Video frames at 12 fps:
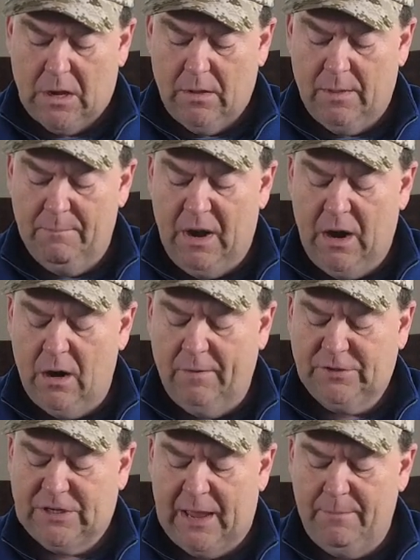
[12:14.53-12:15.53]
the mayor
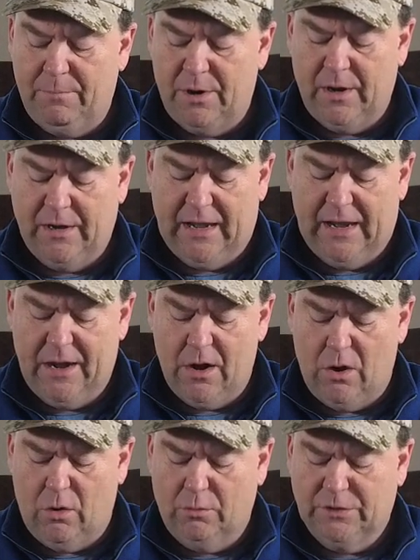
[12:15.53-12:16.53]
of San
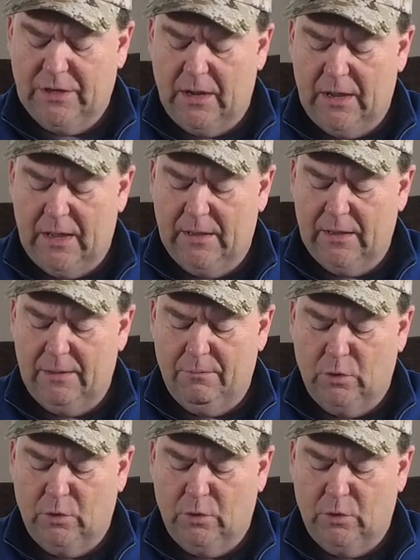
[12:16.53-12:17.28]
Bernardino was uh,